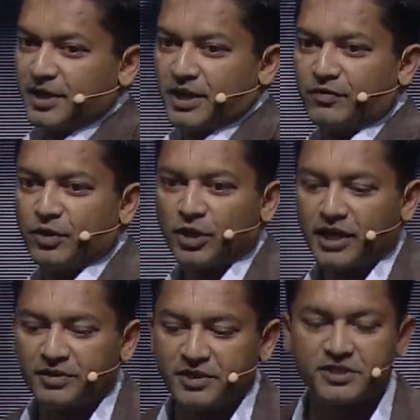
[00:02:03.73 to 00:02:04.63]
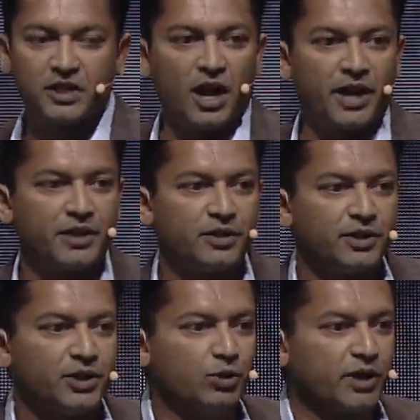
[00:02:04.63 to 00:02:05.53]
If you look at this slide,
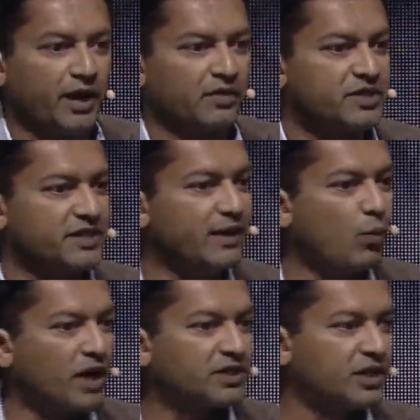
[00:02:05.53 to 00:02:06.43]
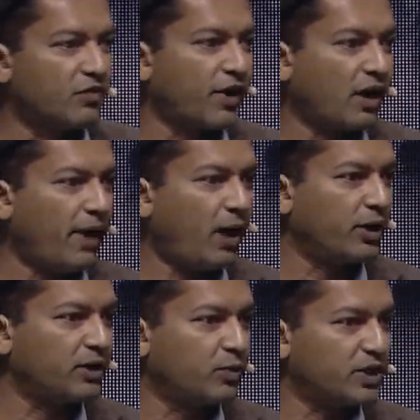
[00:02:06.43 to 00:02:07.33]
you will kind of see what's different about
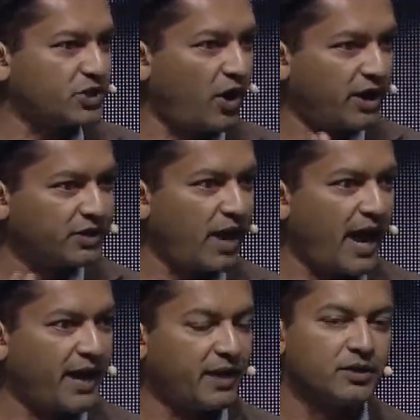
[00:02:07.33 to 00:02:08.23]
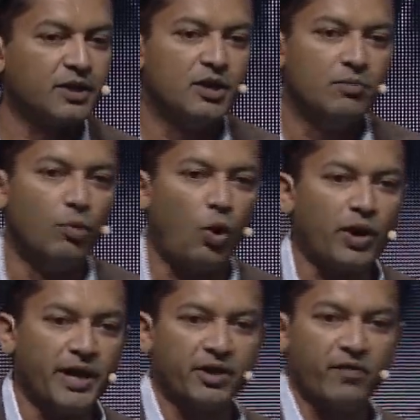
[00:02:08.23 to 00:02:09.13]
it. We're starting to add more
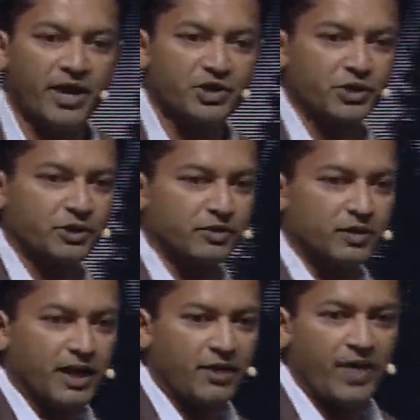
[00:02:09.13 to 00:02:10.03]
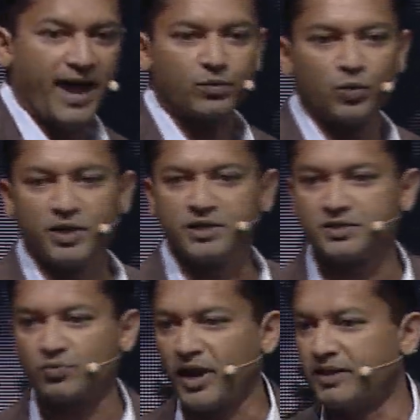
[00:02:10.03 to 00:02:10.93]
iteration, and that
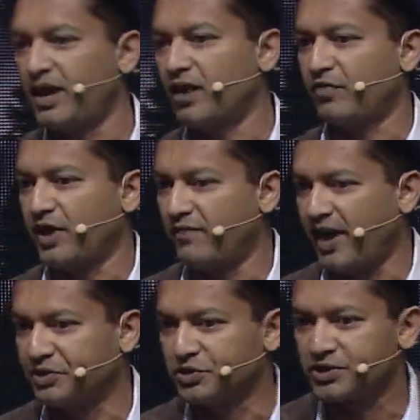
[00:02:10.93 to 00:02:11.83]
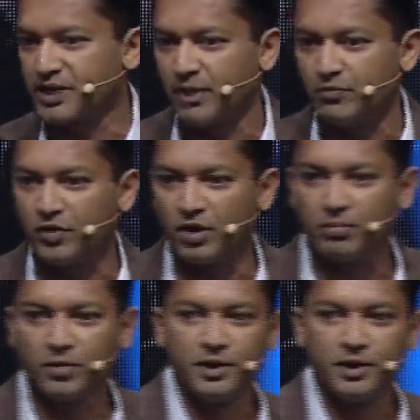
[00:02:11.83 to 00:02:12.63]
was where the unfair advantages came from.